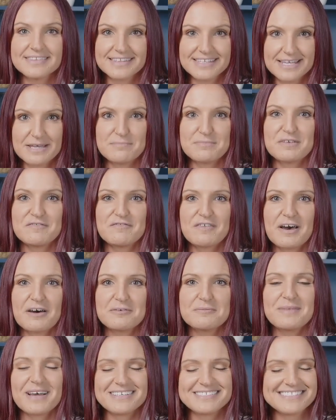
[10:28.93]
can be
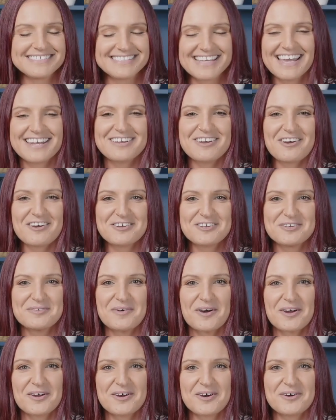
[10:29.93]
found by scanning our
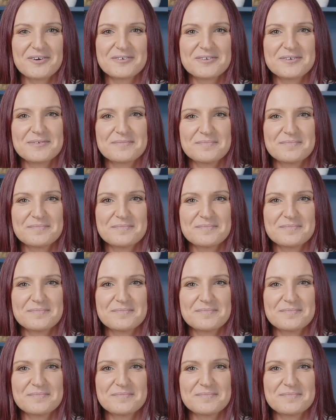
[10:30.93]
QR code.